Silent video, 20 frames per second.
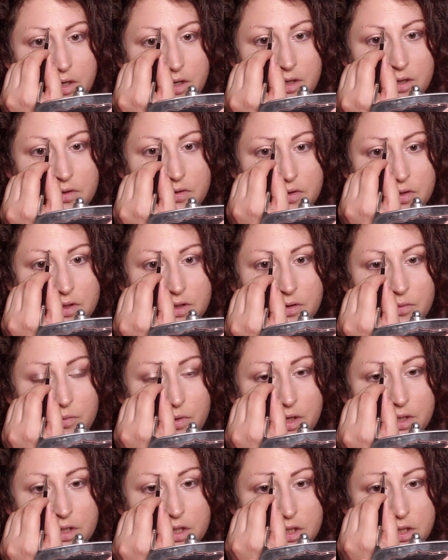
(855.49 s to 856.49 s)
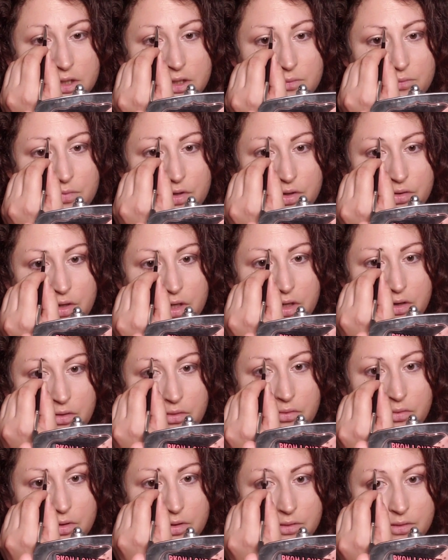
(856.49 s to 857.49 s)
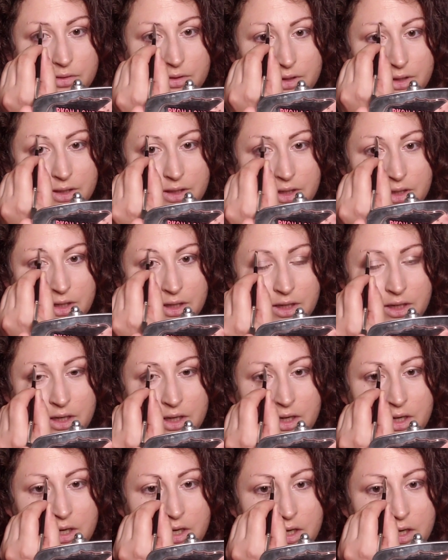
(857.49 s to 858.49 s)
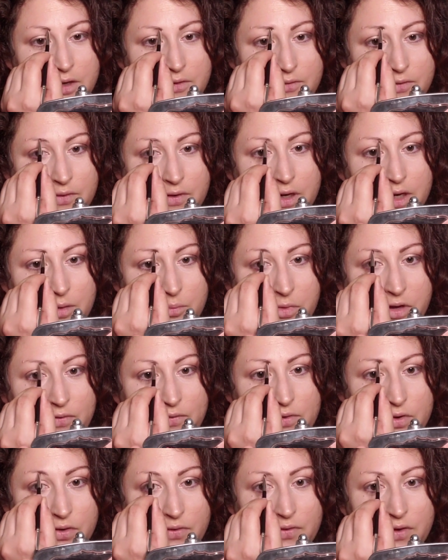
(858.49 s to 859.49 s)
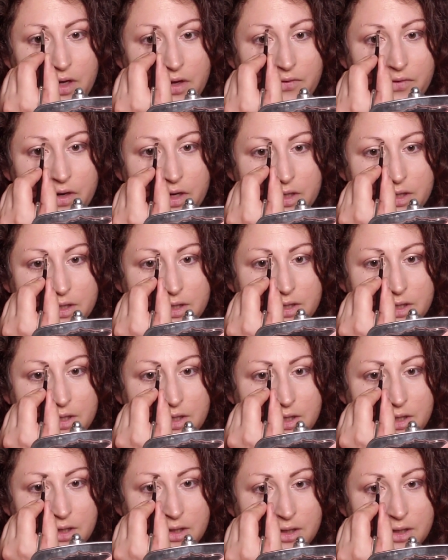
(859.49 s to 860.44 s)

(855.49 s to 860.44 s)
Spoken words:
So I started watching some beauty gurus, got my 4 favorites.